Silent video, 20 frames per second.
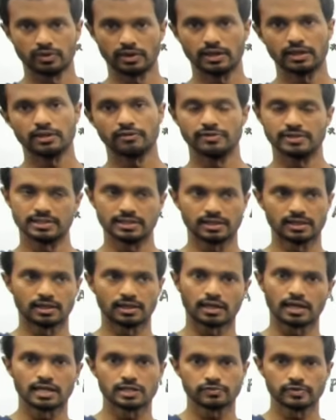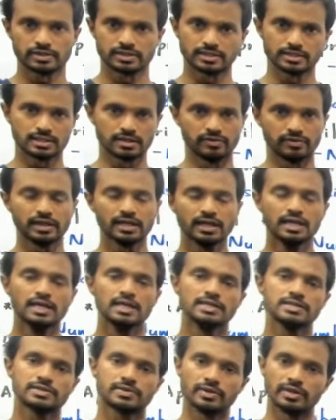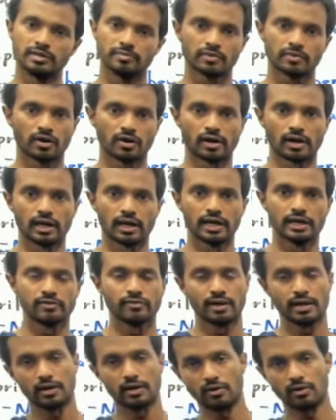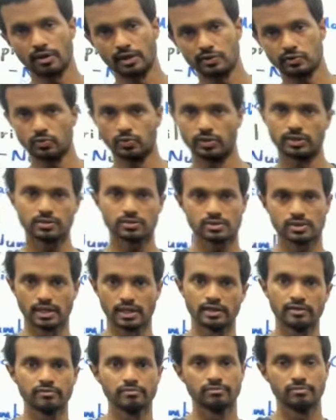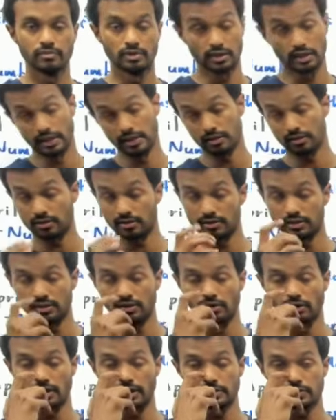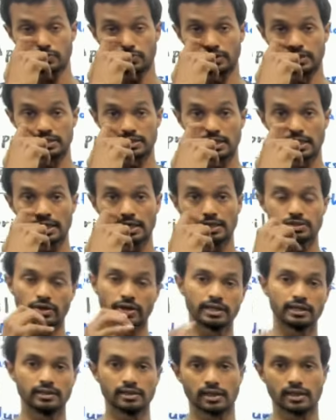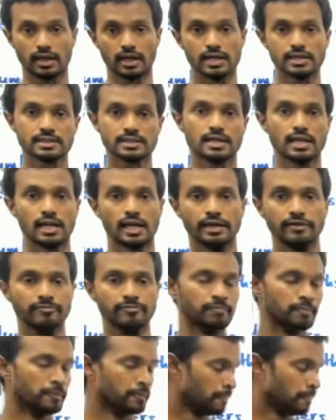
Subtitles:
Okay, the physical class, which is even streamed online, where online students like the online students are joining the class live.